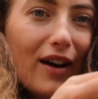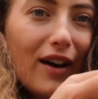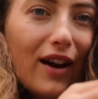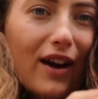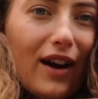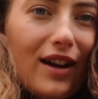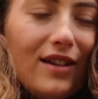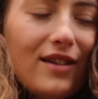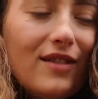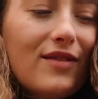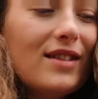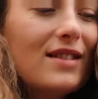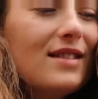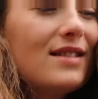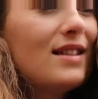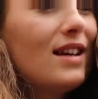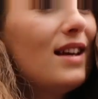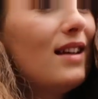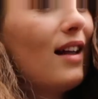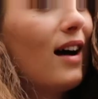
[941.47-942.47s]
Can you even
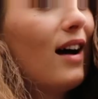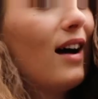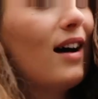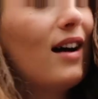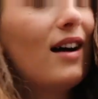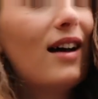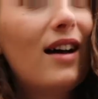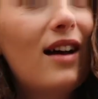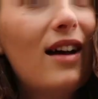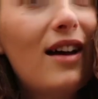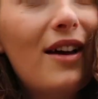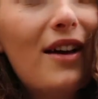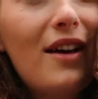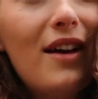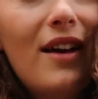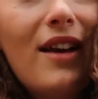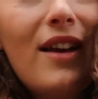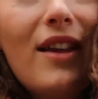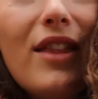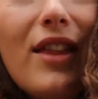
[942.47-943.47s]
see that?
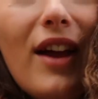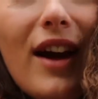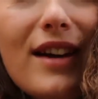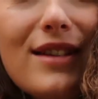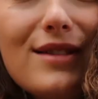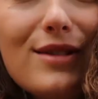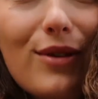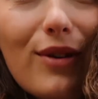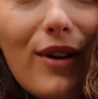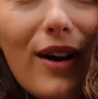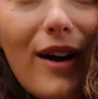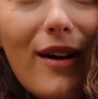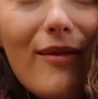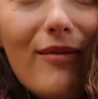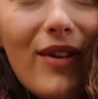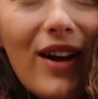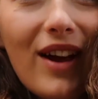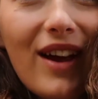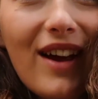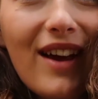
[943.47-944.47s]
That is grim.